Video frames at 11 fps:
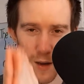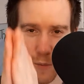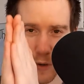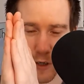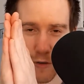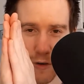
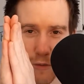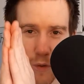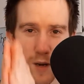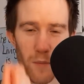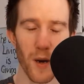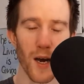When you're on
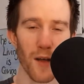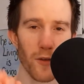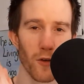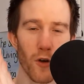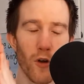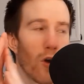one path, you're
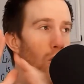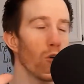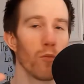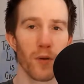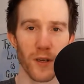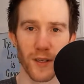not
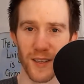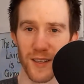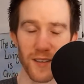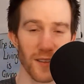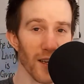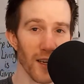open to
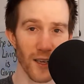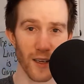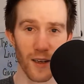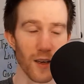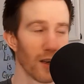see